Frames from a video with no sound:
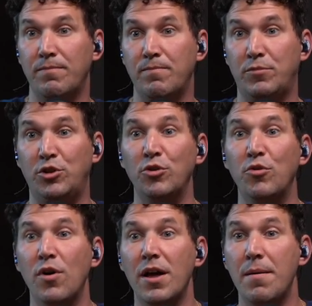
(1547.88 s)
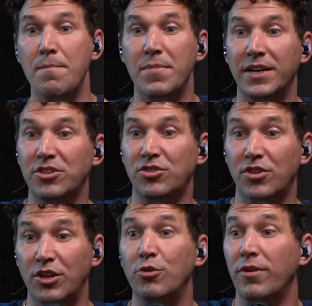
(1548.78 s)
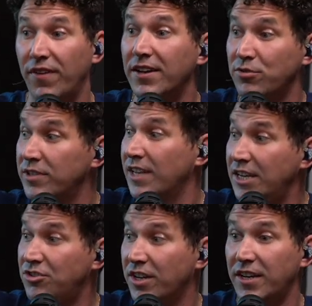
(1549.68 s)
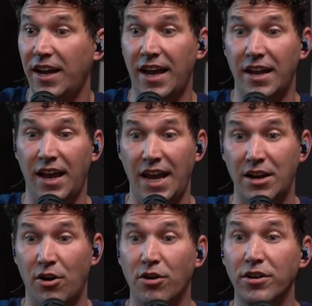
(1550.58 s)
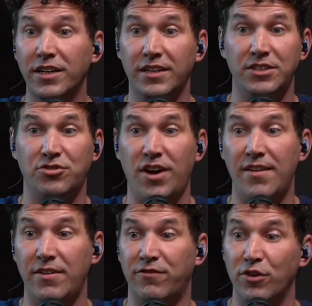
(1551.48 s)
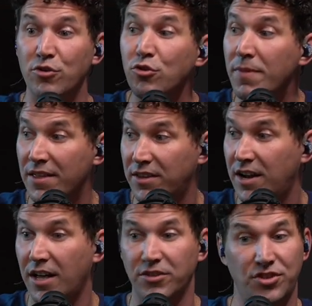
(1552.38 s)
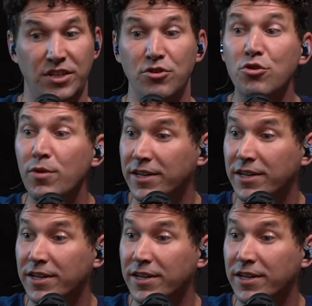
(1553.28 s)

do minister the new evangelization and, and, ardently striving for new methodology, new mm-hmm.